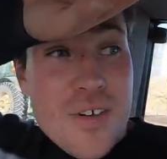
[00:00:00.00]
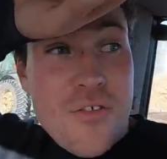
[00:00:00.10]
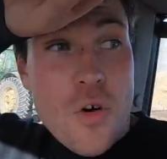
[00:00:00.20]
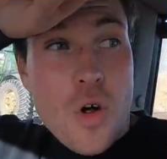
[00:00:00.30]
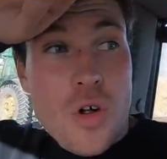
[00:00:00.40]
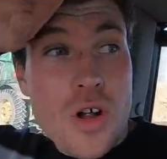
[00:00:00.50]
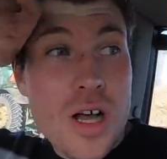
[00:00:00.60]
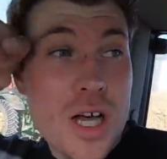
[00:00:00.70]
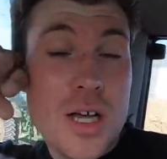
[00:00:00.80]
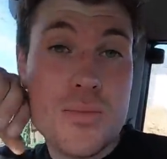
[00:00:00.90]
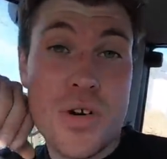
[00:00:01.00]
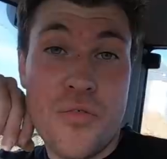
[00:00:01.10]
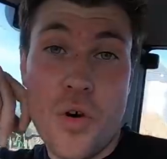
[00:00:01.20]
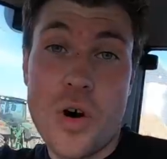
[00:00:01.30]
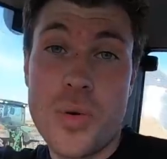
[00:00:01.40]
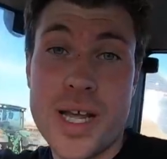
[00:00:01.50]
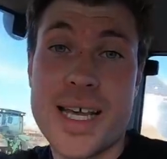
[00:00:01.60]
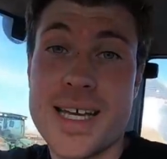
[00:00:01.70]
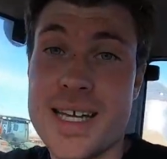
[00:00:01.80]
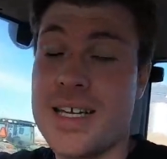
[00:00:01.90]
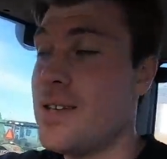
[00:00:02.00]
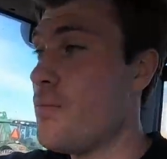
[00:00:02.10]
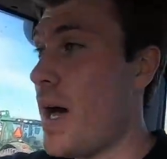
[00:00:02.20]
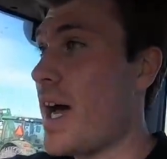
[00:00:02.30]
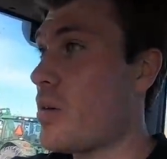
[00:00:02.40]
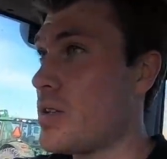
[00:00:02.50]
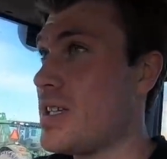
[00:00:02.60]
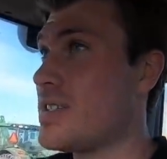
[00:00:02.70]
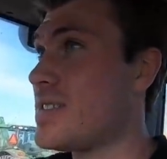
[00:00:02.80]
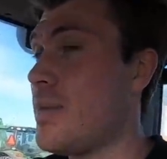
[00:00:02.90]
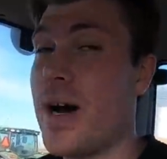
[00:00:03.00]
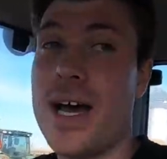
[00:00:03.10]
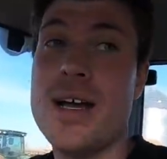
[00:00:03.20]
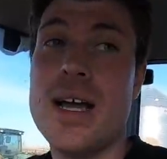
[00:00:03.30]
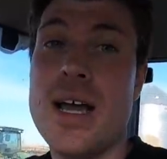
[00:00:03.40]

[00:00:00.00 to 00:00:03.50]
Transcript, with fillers: not full before we get back with this semi.